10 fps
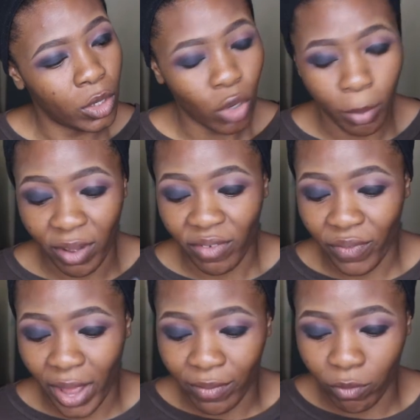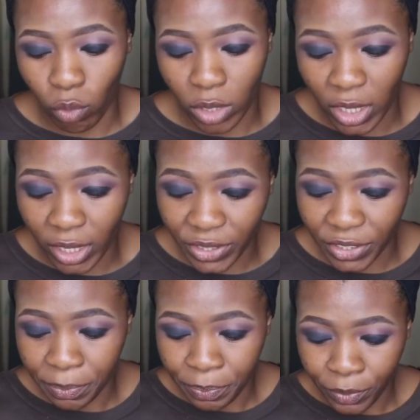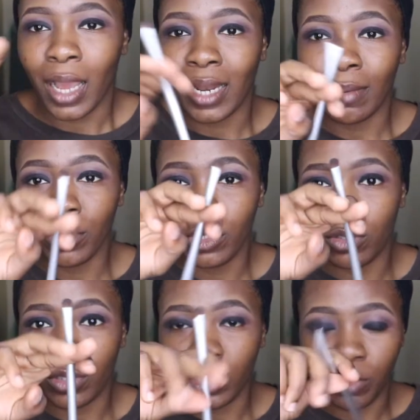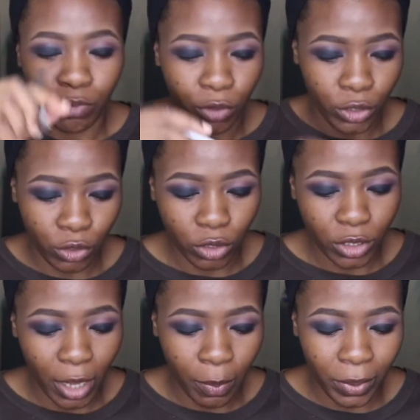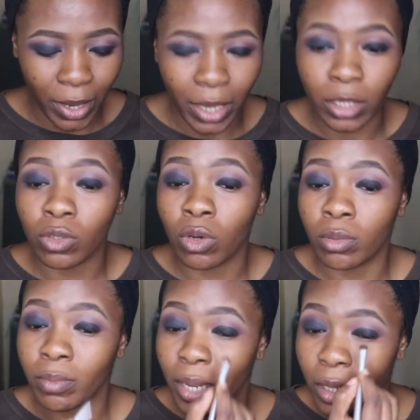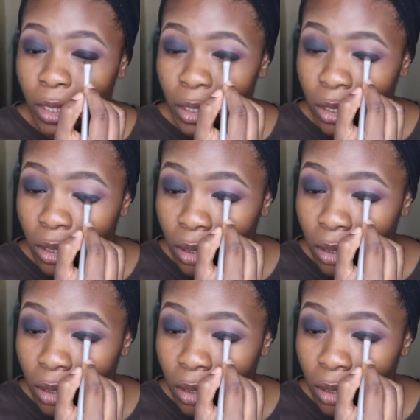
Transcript: number 5 Onyx, and I'm going to use this brush to just apply it on my lid.